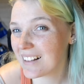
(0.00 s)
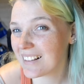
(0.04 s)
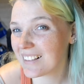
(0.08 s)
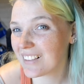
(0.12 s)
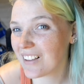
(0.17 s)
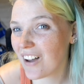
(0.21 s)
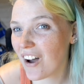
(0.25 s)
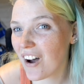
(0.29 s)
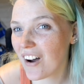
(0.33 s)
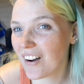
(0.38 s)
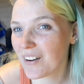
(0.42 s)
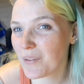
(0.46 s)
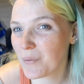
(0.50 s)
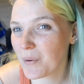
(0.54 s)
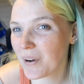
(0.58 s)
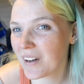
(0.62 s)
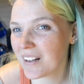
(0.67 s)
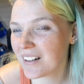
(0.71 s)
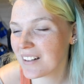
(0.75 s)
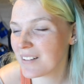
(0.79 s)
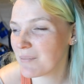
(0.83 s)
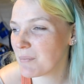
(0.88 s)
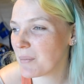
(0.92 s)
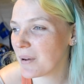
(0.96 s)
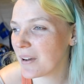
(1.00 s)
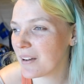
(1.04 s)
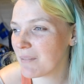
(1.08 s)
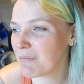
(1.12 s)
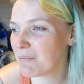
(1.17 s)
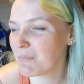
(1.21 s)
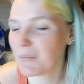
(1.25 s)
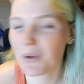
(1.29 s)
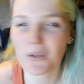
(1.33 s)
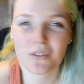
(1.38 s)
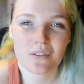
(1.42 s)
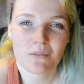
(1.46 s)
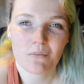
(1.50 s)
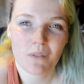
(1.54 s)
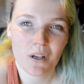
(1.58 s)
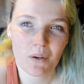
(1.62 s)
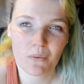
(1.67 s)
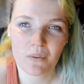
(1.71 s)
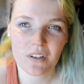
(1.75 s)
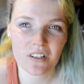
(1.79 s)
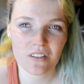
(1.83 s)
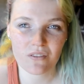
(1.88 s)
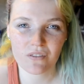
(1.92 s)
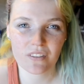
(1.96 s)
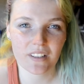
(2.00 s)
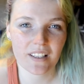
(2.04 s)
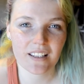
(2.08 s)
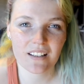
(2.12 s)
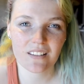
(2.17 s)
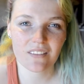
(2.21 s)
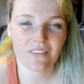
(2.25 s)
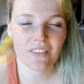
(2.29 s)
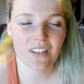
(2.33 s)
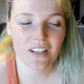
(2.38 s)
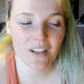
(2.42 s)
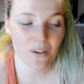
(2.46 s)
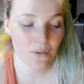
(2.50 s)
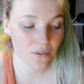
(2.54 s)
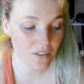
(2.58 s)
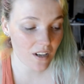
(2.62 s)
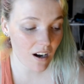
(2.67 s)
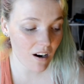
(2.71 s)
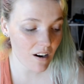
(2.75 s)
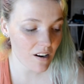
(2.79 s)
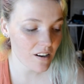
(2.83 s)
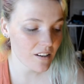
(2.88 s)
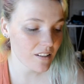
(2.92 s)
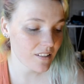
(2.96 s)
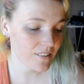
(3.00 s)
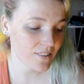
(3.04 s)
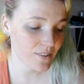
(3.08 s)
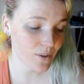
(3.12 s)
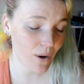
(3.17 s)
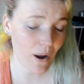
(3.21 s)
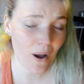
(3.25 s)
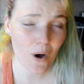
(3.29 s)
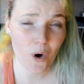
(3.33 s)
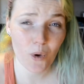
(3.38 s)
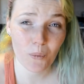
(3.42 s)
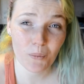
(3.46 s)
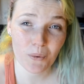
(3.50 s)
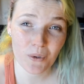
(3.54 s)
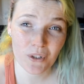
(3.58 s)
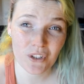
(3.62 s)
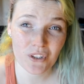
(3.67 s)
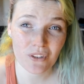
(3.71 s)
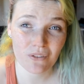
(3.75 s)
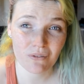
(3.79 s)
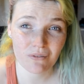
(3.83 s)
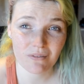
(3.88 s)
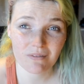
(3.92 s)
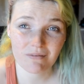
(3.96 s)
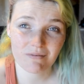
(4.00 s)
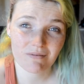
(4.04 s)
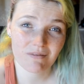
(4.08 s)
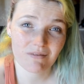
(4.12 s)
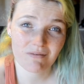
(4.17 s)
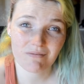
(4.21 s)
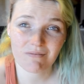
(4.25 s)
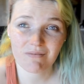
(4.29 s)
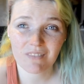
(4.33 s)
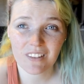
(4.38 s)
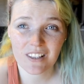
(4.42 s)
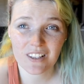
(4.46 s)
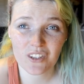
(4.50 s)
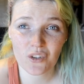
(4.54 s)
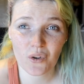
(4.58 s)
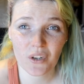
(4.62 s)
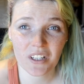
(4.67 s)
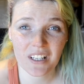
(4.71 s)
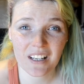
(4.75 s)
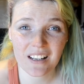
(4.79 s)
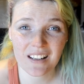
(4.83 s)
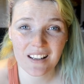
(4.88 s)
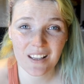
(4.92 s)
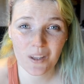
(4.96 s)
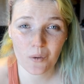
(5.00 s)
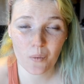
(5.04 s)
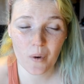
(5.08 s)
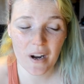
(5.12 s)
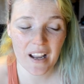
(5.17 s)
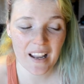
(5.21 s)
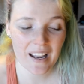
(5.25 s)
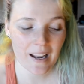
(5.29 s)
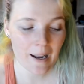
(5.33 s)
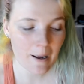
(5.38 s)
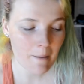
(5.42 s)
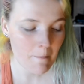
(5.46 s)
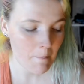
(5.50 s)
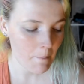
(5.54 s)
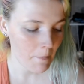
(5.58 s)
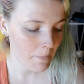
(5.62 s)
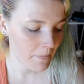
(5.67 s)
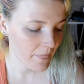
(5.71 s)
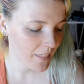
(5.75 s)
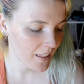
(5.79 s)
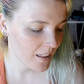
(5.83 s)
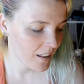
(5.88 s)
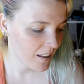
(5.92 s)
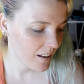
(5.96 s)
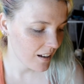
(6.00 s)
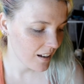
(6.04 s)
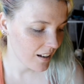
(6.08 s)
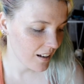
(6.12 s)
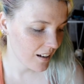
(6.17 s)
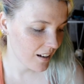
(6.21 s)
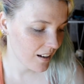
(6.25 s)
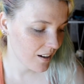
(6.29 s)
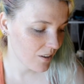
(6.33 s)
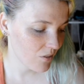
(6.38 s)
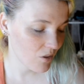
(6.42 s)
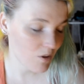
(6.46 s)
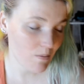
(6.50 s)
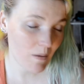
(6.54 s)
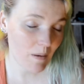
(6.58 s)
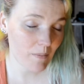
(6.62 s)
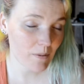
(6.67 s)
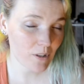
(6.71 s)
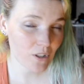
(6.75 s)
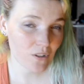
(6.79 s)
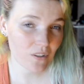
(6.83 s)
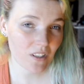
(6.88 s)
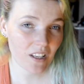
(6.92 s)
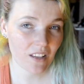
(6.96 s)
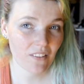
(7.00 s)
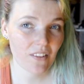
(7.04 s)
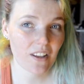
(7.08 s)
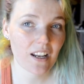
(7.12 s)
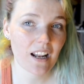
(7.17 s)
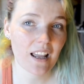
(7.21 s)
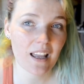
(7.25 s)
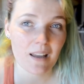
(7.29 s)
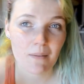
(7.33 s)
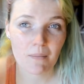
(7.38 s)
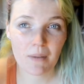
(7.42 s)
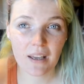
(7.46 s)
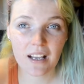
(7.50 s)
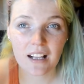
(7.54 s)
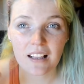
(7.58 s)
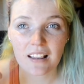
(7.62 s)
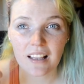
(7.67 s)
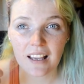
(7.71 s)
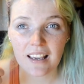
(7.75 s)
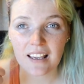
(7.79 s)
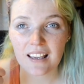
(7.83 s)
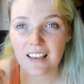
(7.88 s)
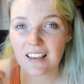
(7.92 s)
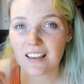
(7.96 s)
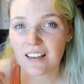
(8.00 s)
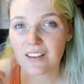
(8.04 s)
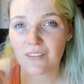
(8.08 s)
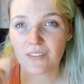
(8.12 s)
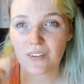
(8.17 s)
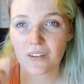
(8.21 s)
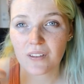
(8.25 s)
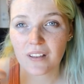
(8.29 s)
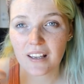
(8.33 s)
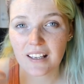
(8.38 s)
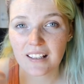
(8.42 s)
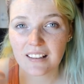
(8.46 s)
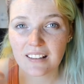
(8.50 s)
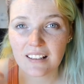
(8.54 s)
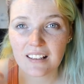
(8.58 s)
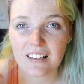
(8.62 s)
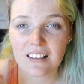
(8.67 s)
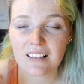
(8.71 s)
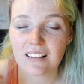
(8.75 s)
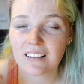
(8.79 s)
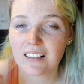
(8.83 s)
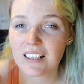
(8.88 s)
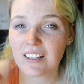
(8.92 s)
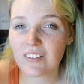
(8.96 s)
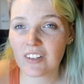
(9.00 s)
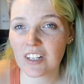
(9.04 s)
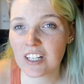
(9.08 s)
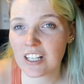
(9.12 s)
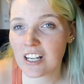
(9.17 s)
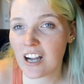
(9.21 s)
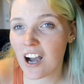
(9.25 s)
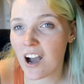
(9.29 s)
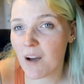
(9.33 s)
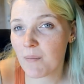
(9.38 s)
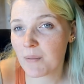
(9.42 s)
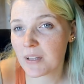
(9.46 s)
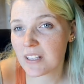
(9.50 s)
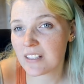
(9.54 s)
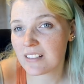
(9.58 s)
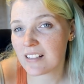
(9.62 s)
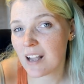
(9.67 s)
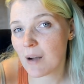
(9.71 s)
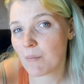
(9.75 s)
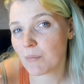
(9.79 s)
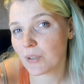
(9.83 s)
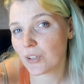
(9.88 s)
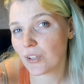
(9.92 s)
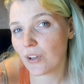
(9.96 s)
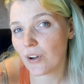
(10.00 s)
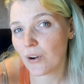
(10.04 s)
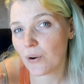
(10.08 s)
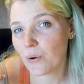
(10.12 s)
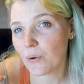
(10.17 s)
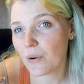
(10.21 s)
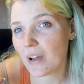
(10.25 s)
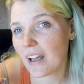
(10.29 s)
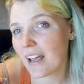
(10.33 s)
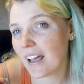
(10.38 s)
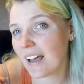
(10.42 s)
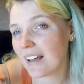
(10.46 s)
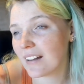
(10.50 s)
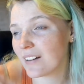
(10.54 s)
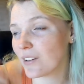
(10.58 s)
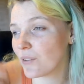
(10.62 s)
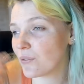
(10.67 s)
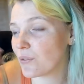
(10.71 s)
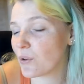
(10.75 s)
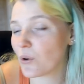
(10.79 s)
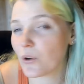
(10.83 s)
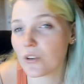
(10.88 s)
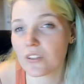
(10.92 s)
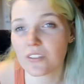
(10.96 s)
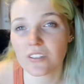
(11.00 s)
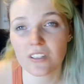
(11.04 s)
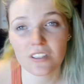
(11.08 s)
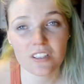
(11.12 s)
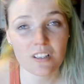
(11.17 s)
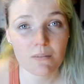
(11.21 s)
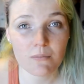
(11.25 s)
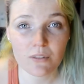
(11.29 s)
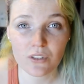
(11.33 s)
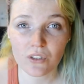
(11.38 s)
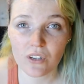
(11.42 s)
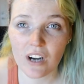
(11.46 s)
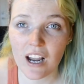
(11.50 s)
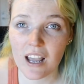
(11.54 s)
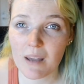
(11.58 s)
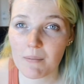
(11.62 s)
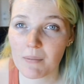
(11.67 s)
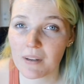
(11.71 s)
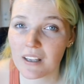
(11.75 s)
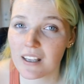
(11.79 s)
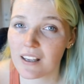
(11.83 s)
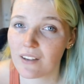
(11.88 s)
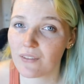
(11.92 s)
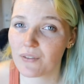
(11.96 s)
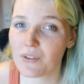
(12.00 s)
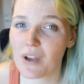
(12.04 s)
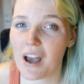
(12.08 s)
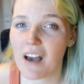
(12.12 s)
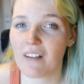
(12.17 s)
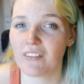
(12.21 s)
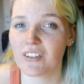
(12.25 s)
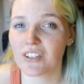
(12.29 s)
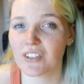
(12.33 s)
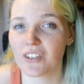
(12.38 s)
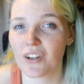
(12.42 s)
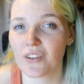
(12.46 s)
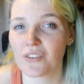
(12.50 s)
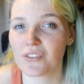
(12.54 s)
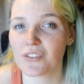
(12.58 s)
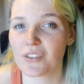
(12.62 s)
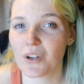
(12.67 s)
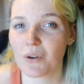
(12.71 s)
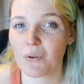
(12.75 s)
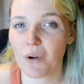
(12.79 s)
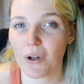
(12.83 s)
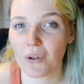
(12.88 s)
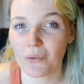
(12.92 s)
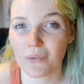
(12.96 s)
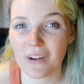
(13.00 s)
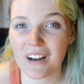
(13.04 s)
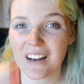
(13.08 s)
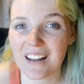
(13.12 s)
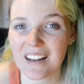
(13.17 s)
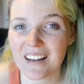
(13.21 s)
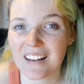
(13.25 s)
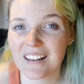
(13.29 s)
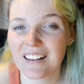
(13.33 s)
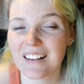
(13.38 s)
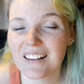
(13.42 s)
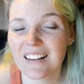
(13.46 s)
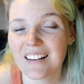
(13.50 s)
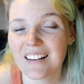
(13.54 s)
long one, but most of my wish-related videos are, so I hope you enjoyed it either way. Uh, remember to give it a big like if you liked it, leave any comments down below, and of course subscribe if you haven't done so already,